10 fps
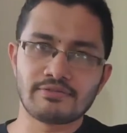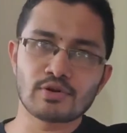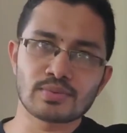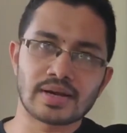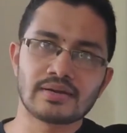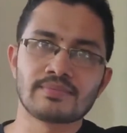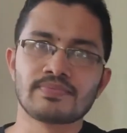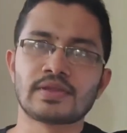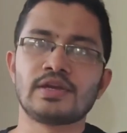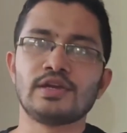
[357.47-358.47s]
The fourth one,
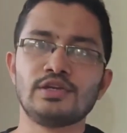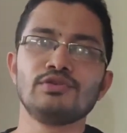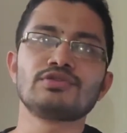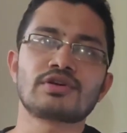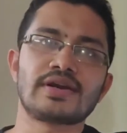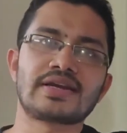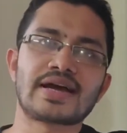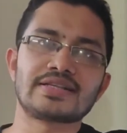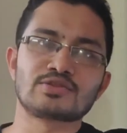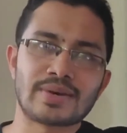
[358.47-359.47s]
use your
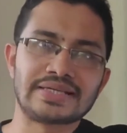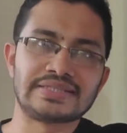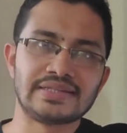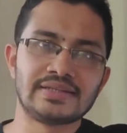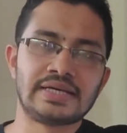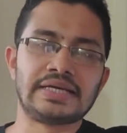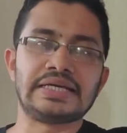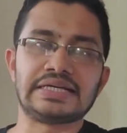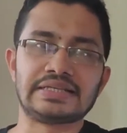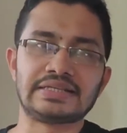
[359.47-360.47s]
credit cards wisely.
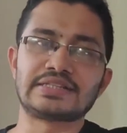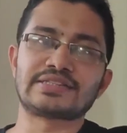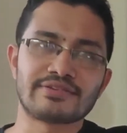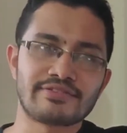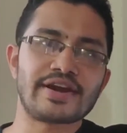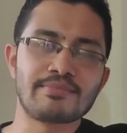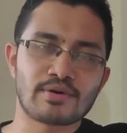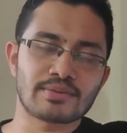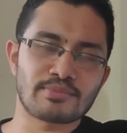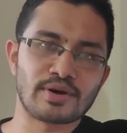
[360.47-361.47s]
This is a very
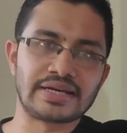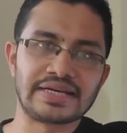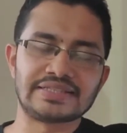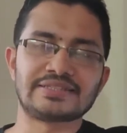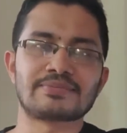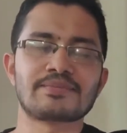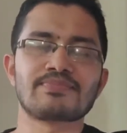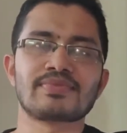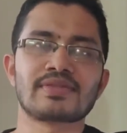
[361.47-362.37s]
important point, guys.